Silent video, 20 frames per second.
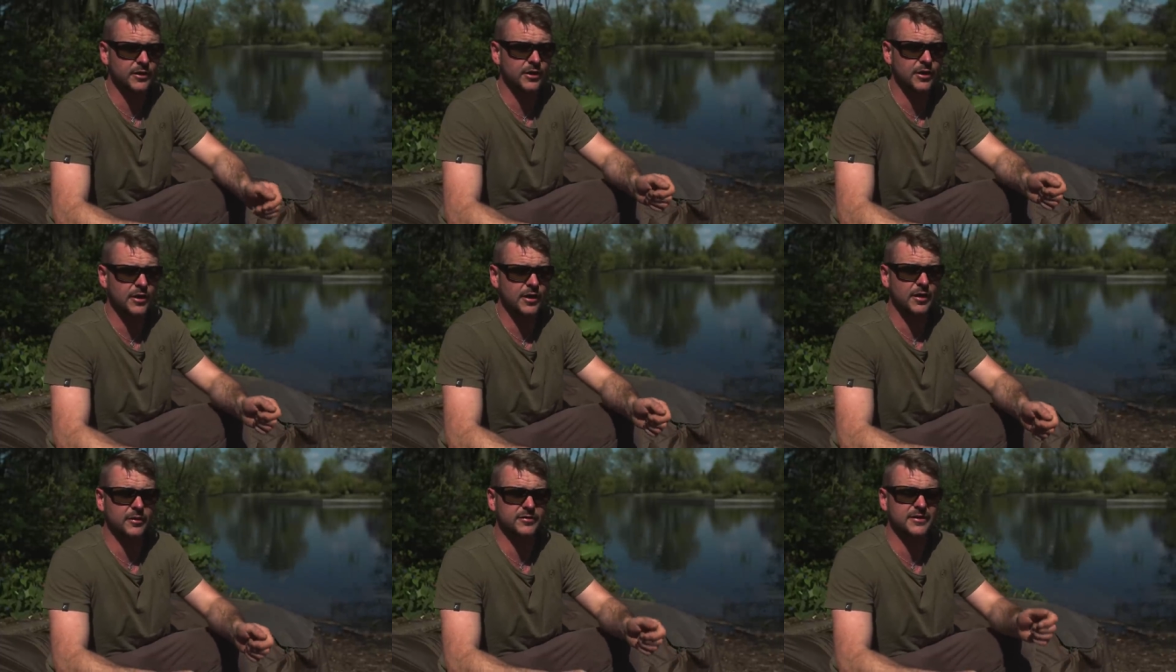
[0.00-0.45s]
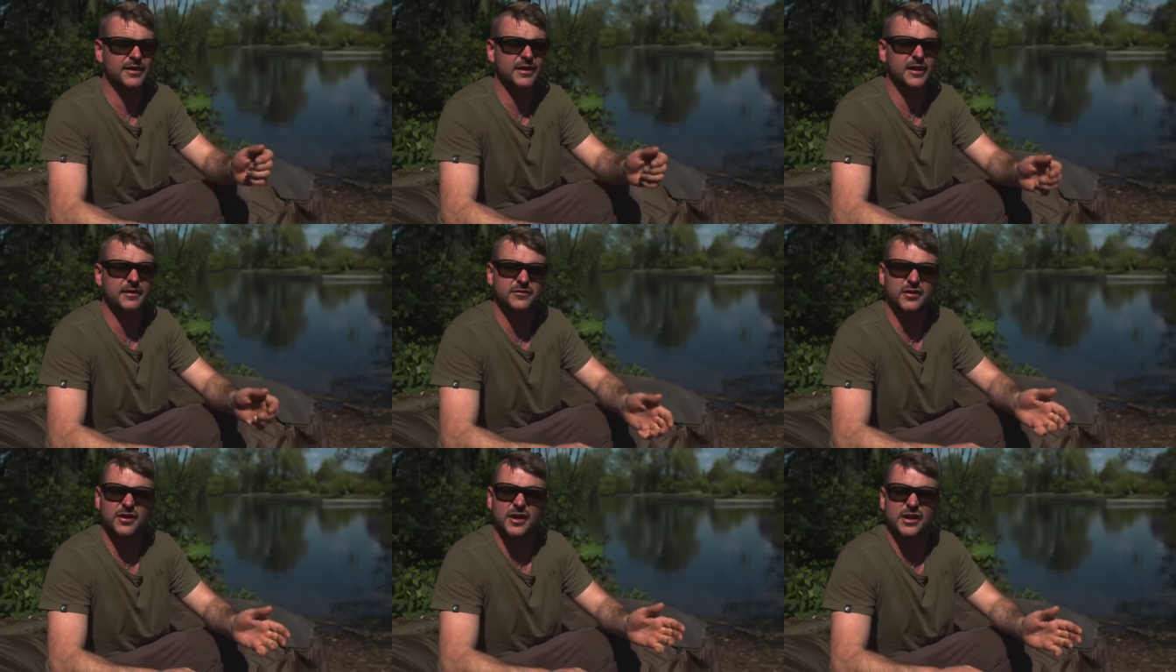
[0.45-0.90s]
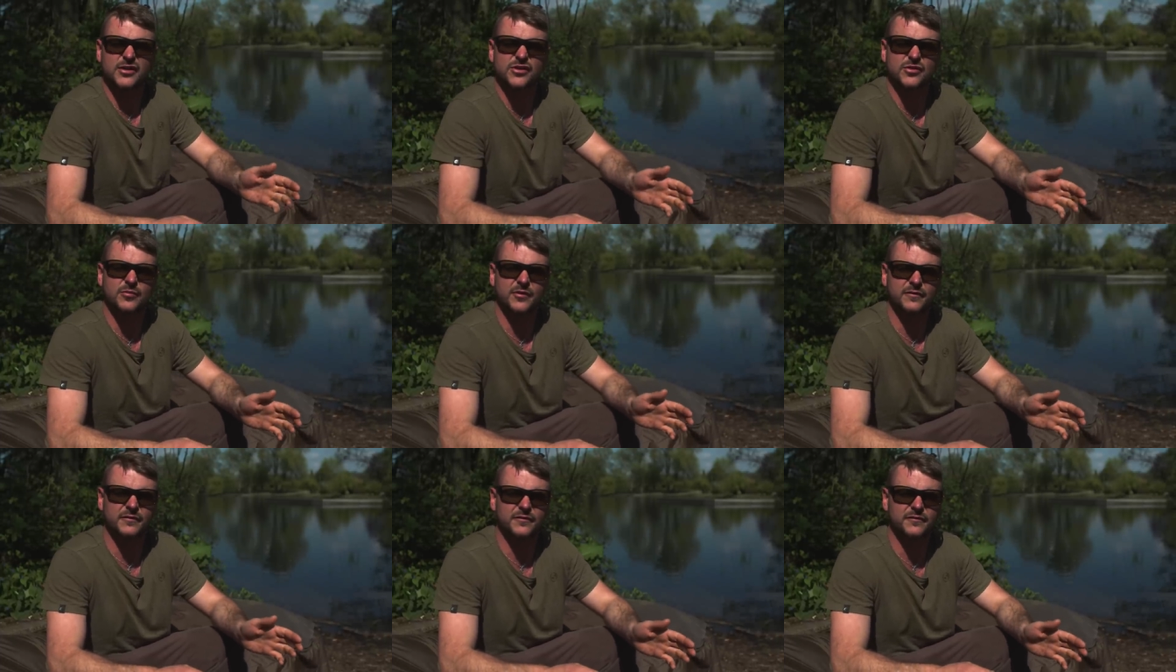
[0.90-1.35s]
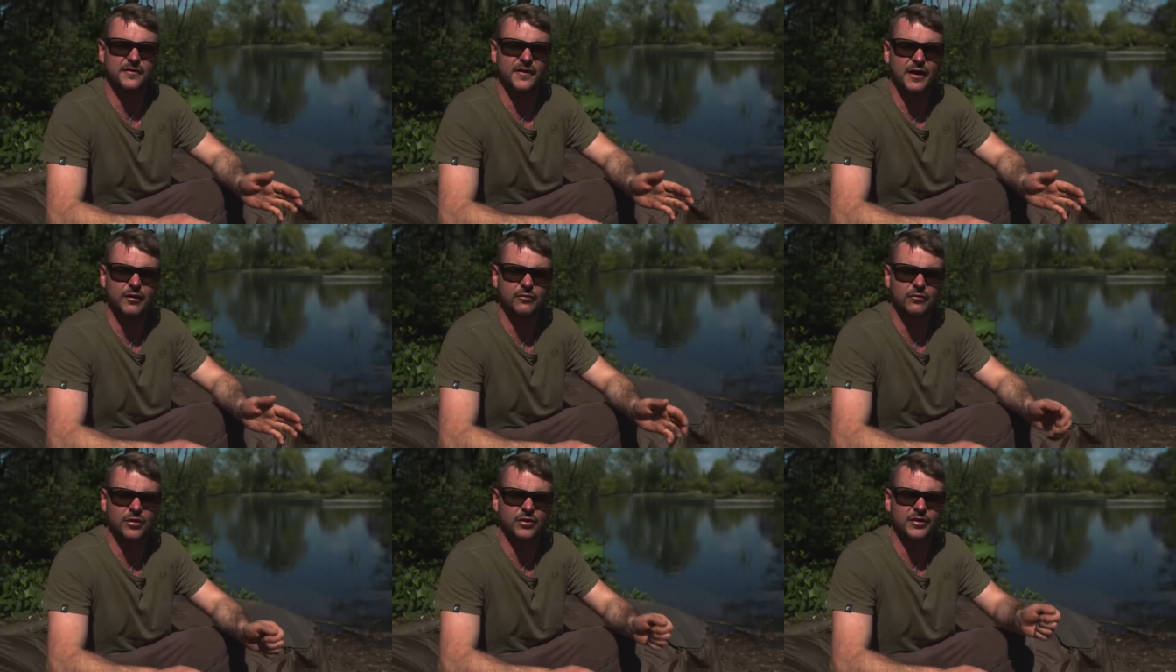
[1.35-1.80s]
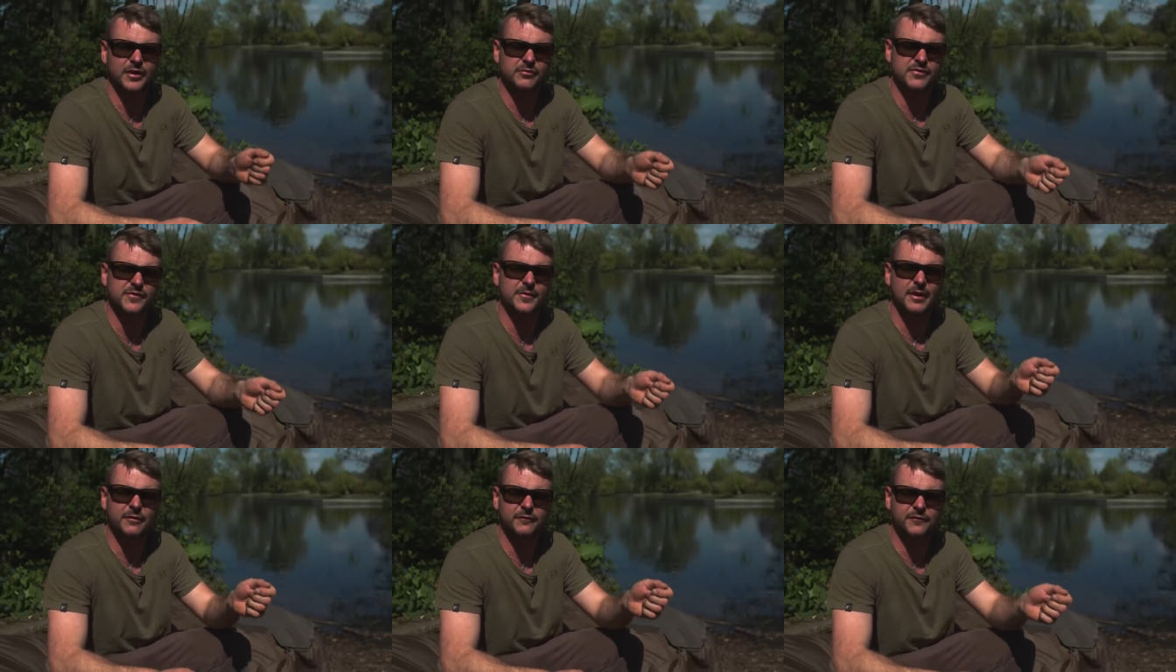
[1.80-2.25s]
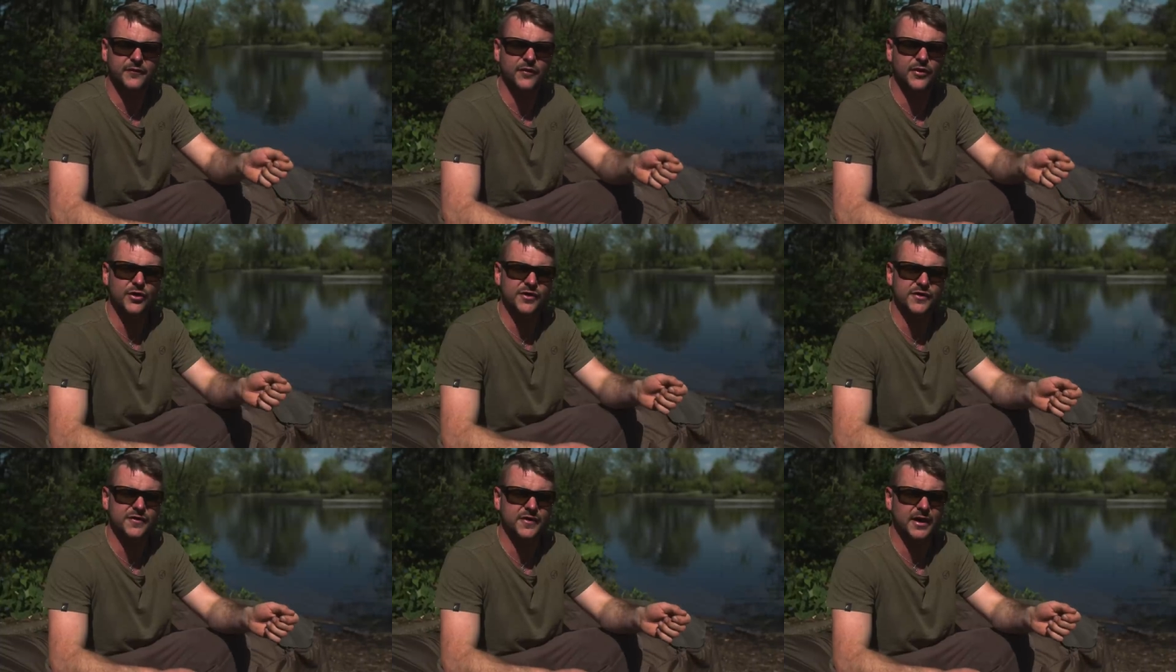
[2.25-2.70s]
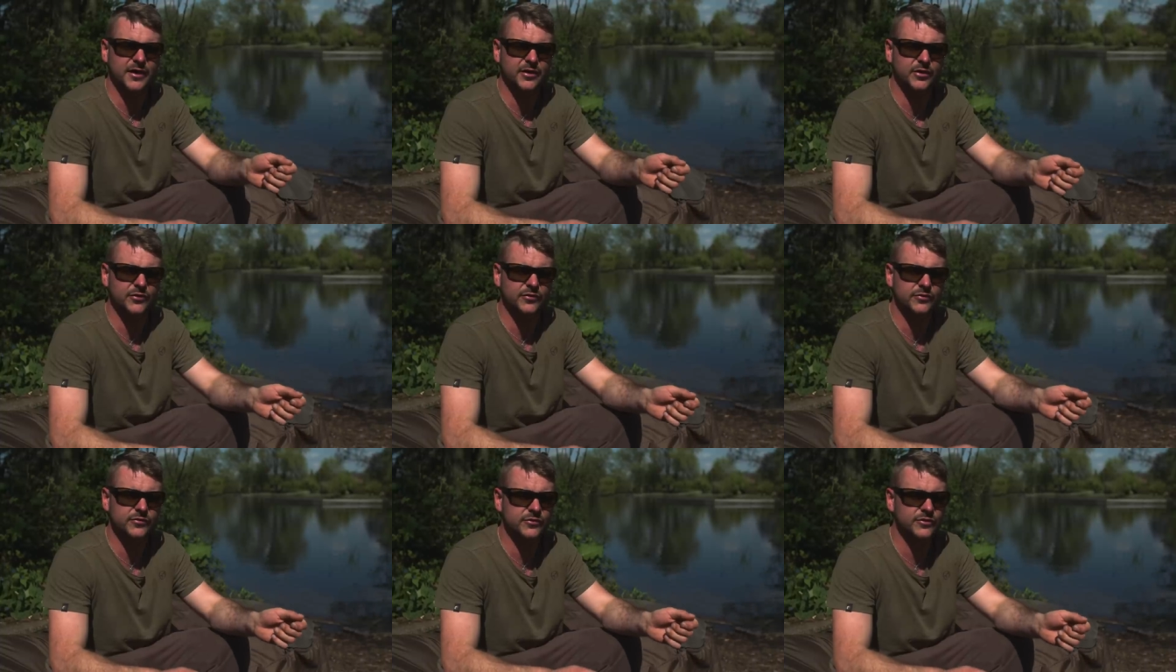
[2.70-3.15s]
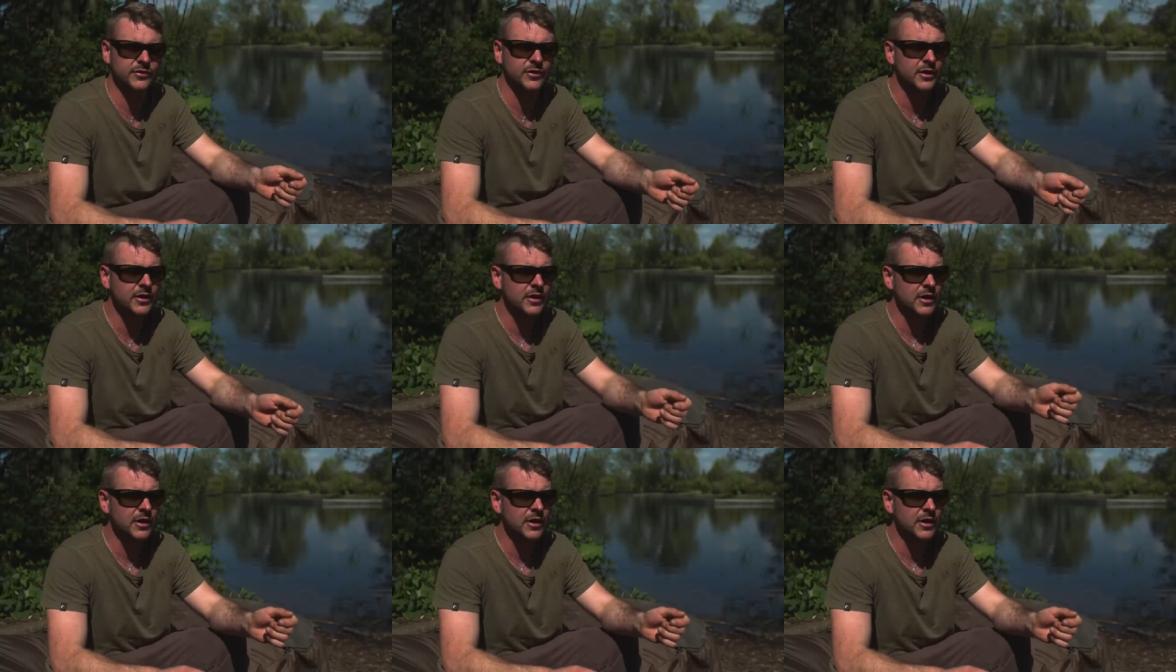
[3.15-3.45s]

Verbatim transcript: Uh, I didn't have connection with it for that long. It was about 30 seconds.